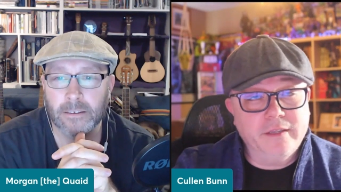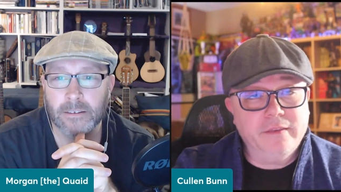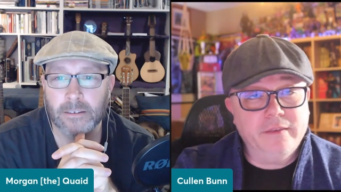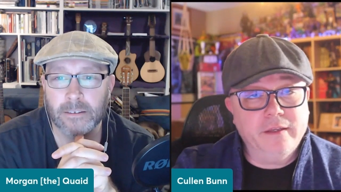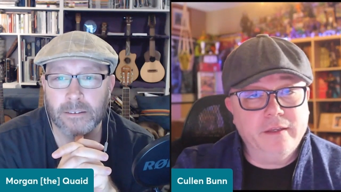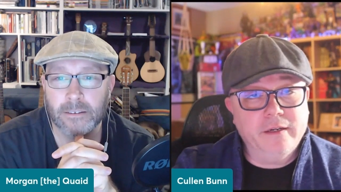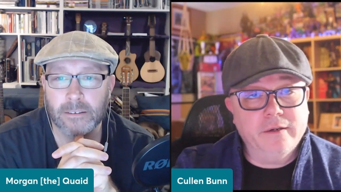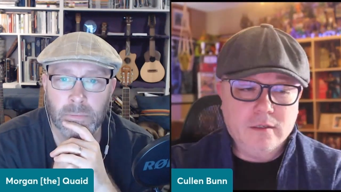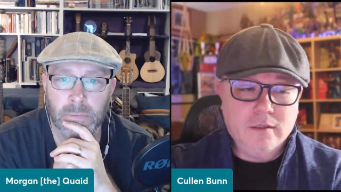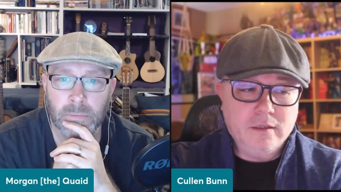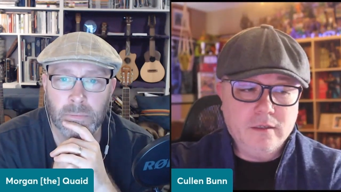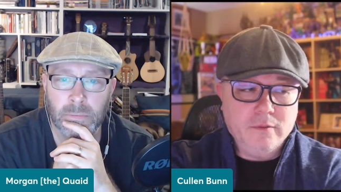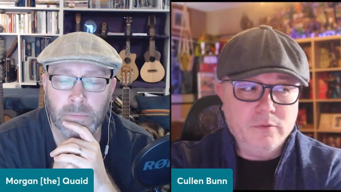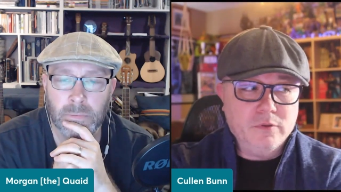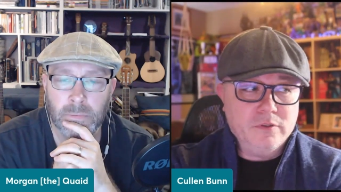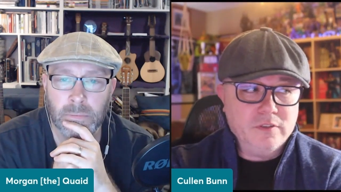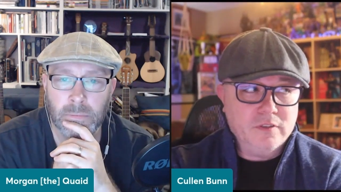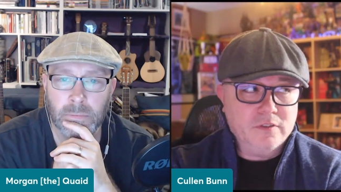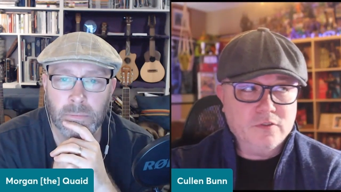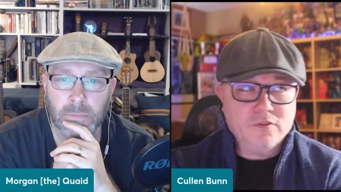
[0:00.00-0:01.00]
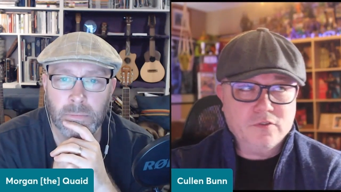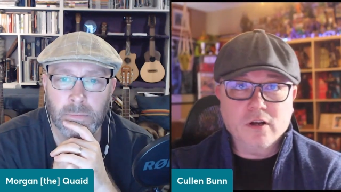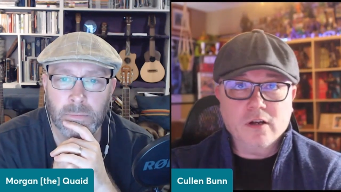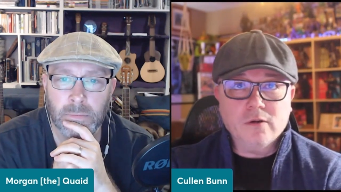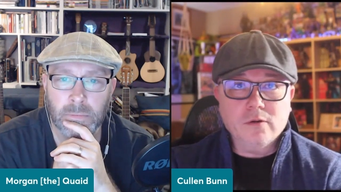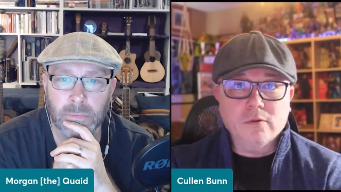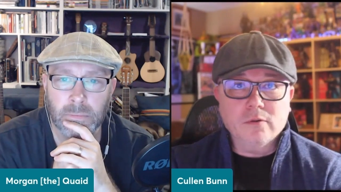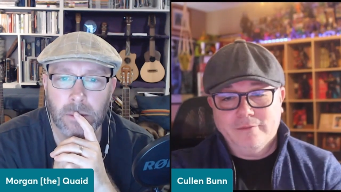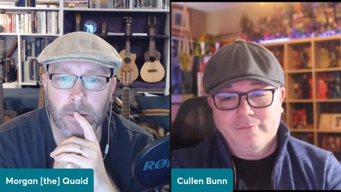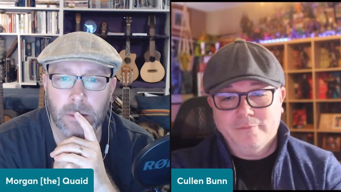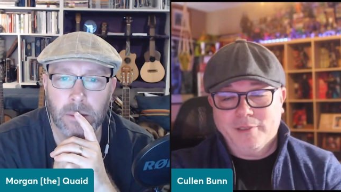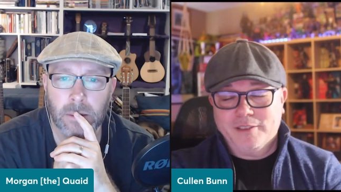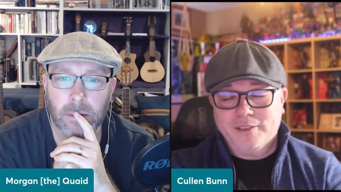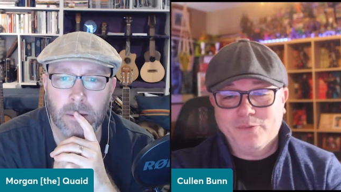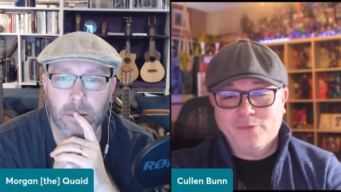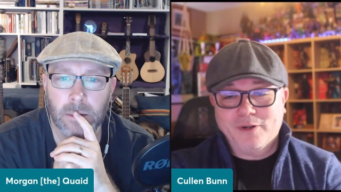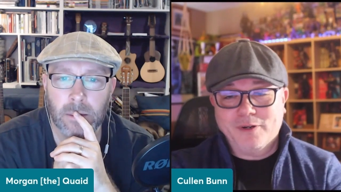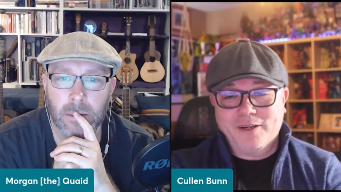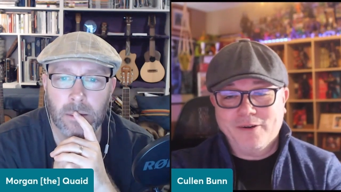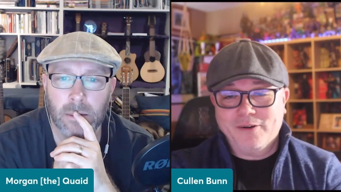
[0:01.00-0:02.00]
Speaker 1: there. It was a struggle, but
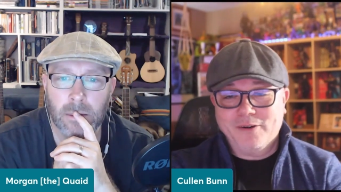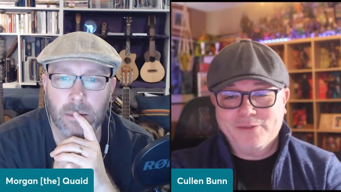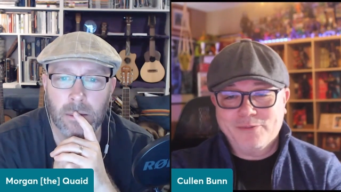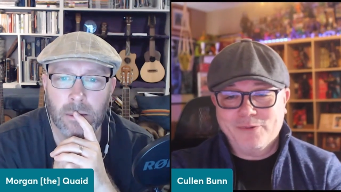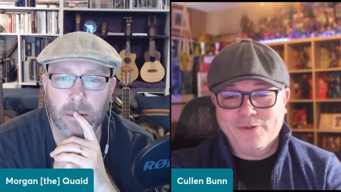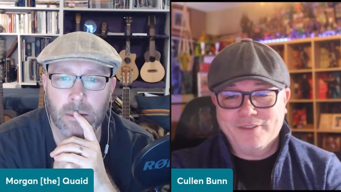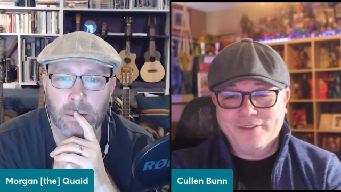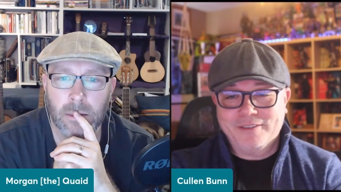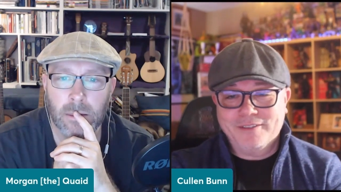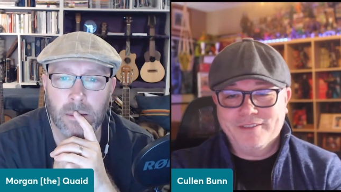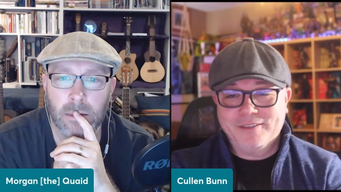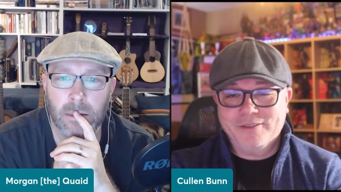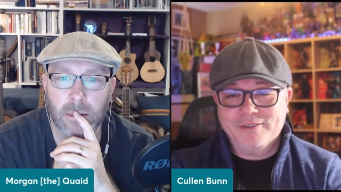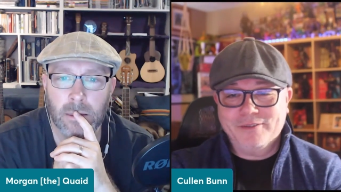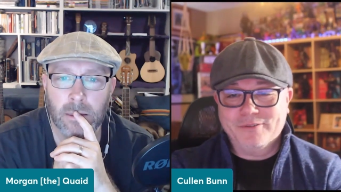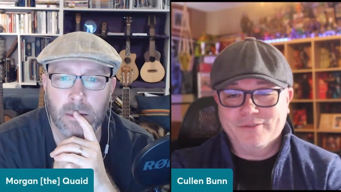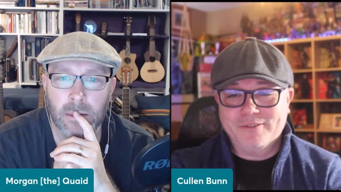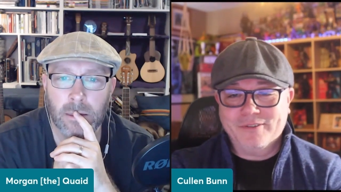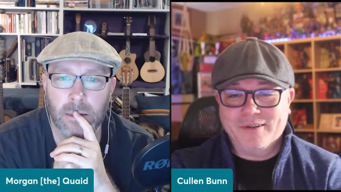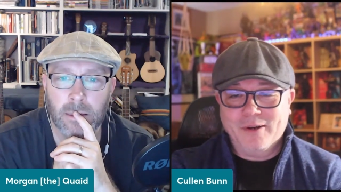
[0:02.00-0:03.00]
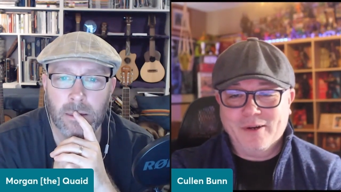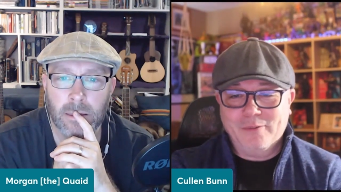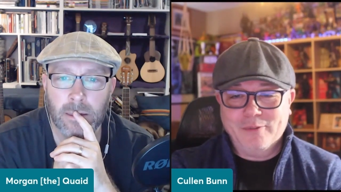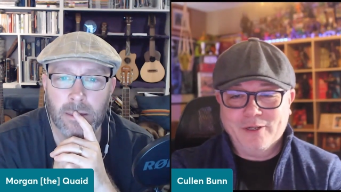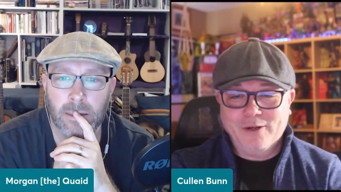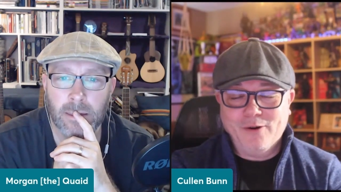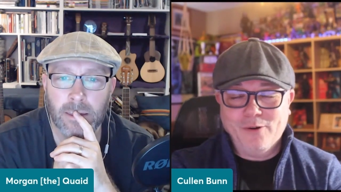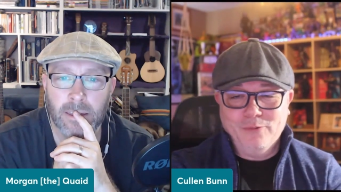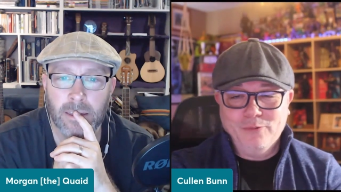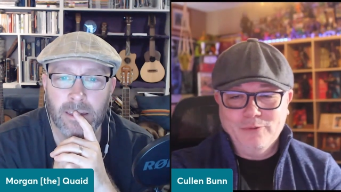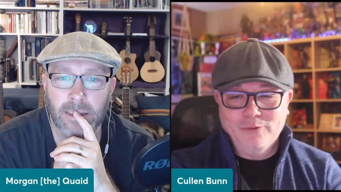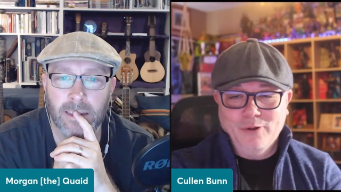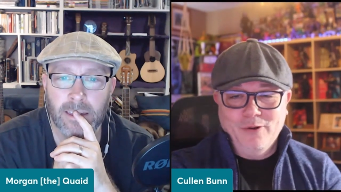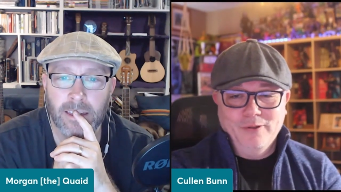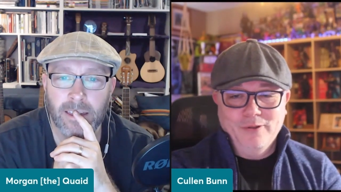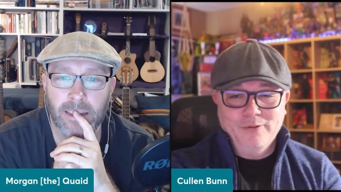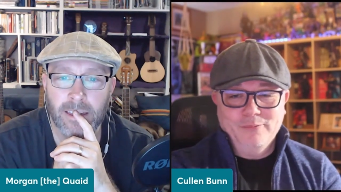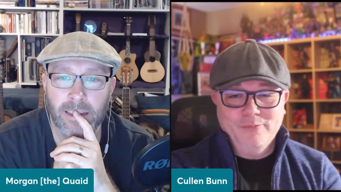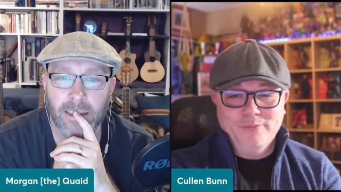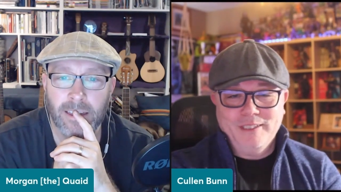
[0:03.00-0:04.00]
it's what I always wanted to do. So now I'm going to hold
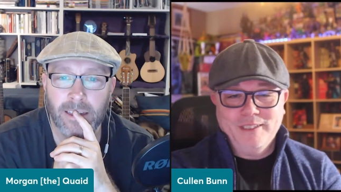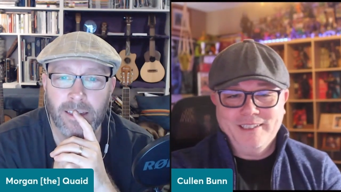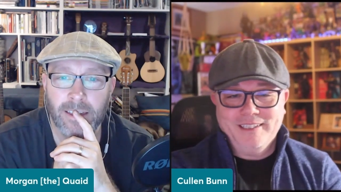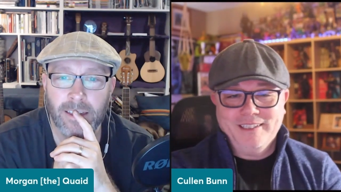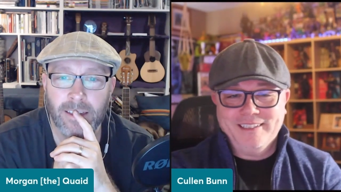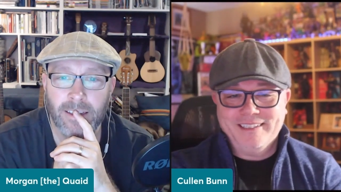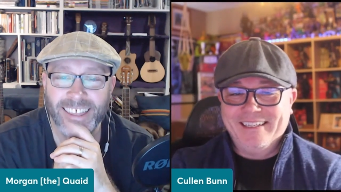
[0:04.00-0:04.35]
on with, uh,